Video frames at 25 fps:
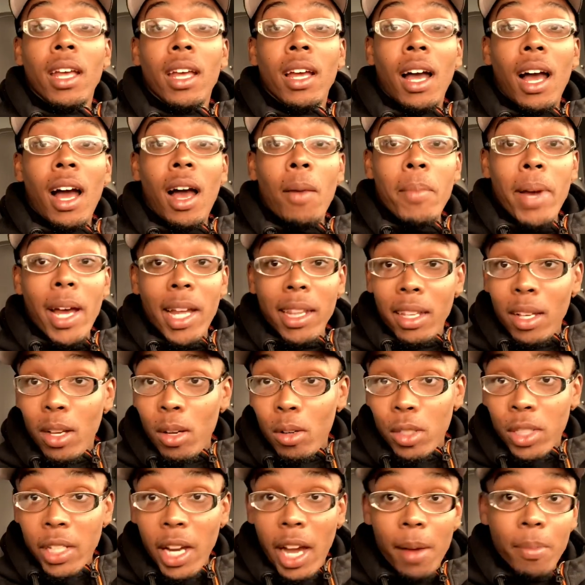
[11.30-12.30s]
I'm about to go
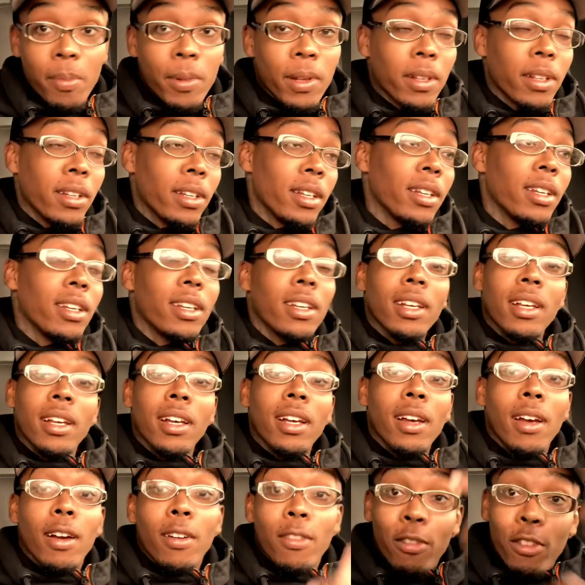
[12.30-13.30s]
shopping
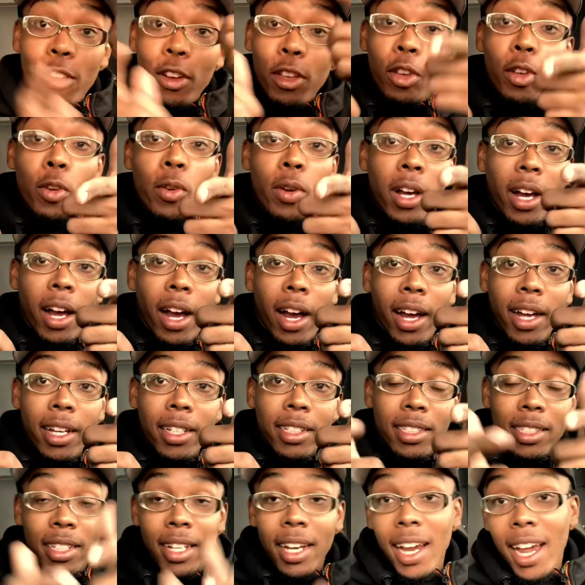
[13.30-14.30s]
for you guys.
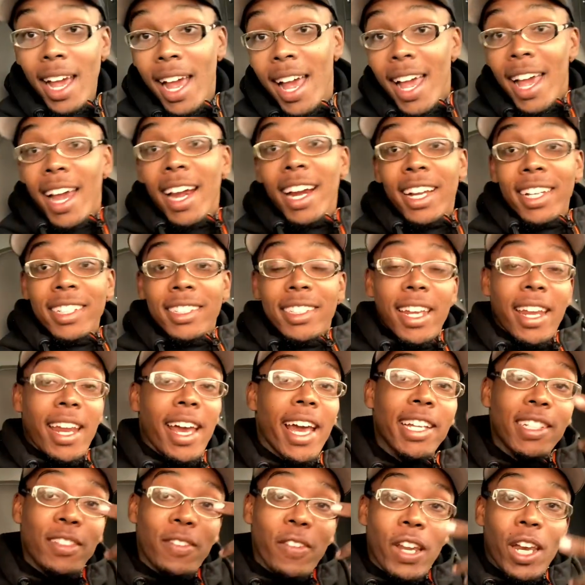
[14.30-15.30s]
Because
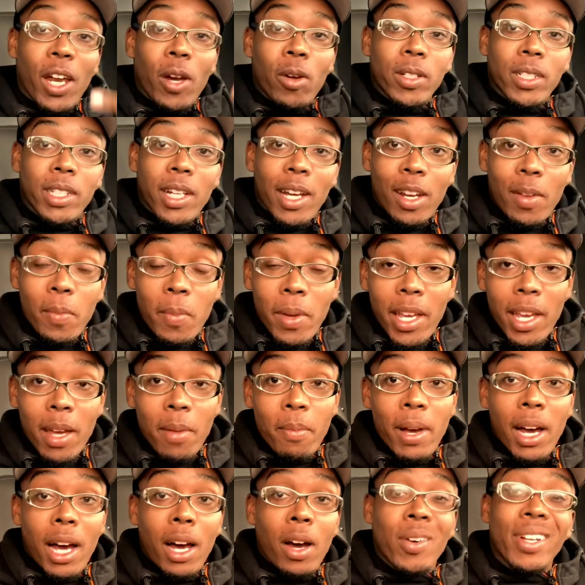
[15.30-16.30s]
today's video is going to be
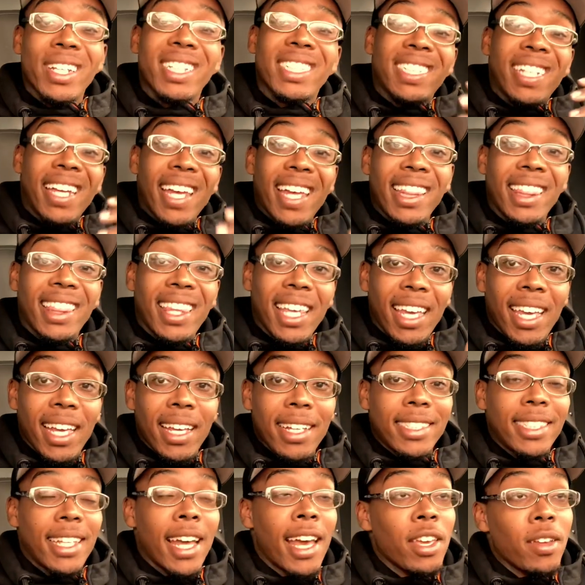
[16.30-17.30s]
about 10
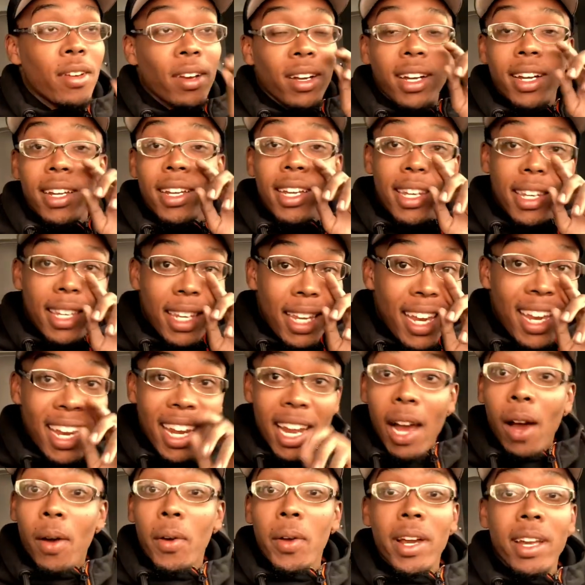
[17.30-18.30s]
things that you're going to need
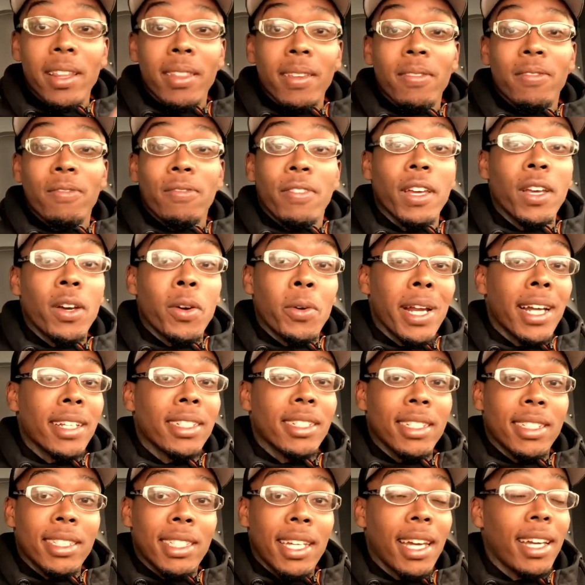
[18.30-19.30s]
out here in the field as
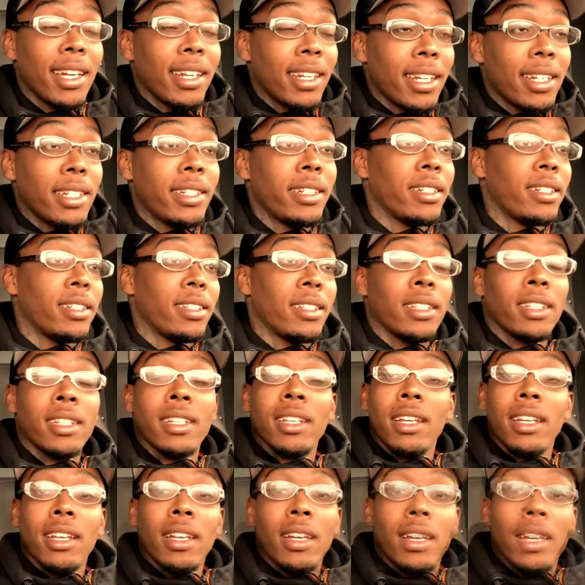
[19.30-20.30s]
a technician.
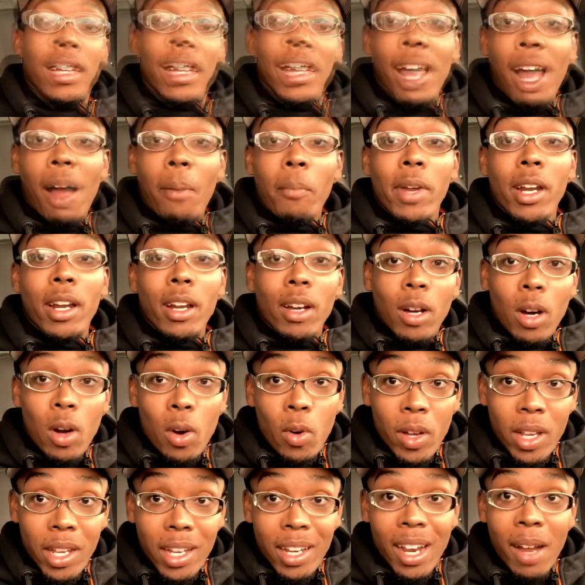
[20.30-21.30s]
Okay, I'm going to
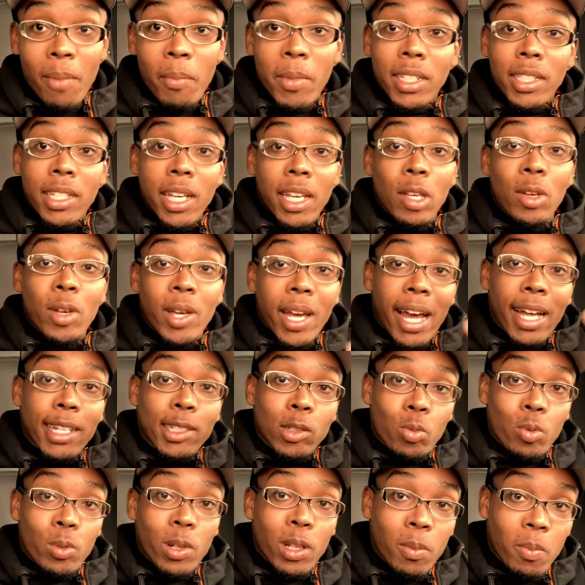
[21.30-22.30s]
go in here. I'm going to take you guys
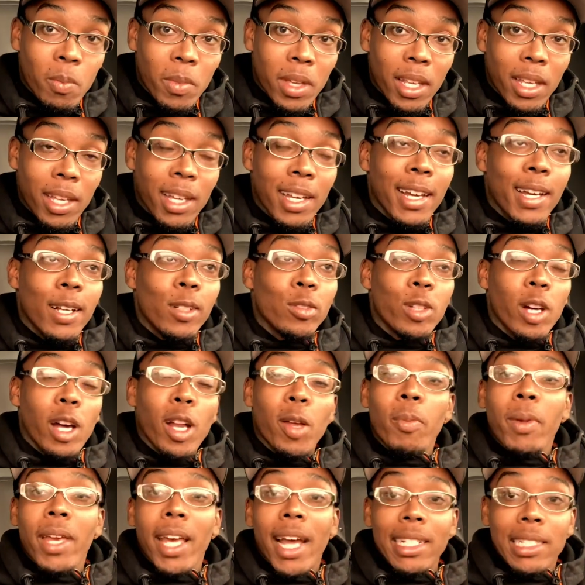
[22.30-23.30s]
with me, try to
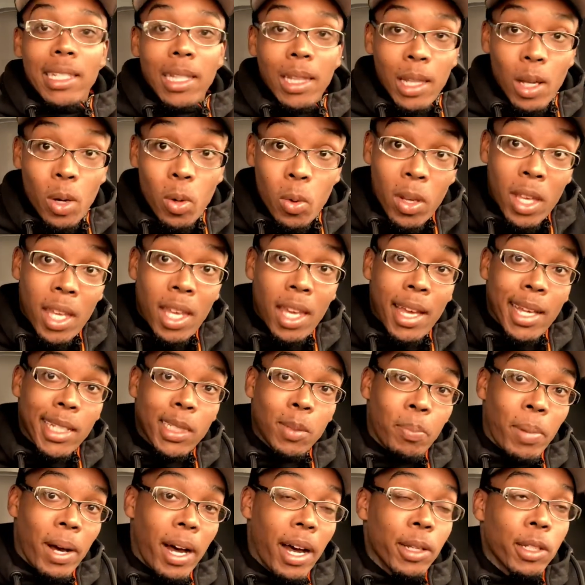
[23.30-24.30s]
be as low-key as
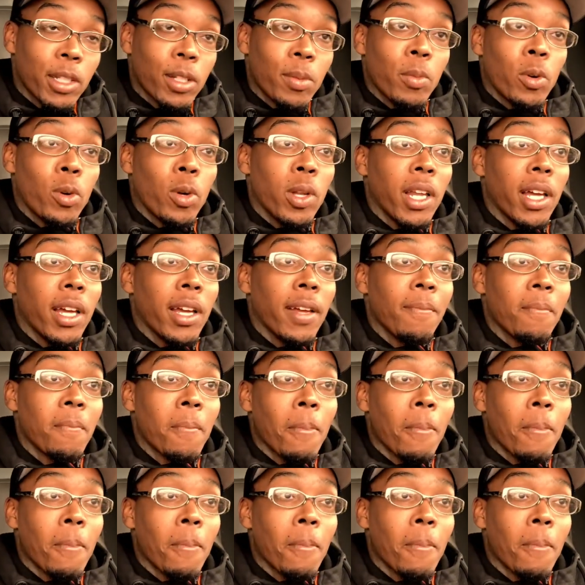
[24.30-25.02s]
possible and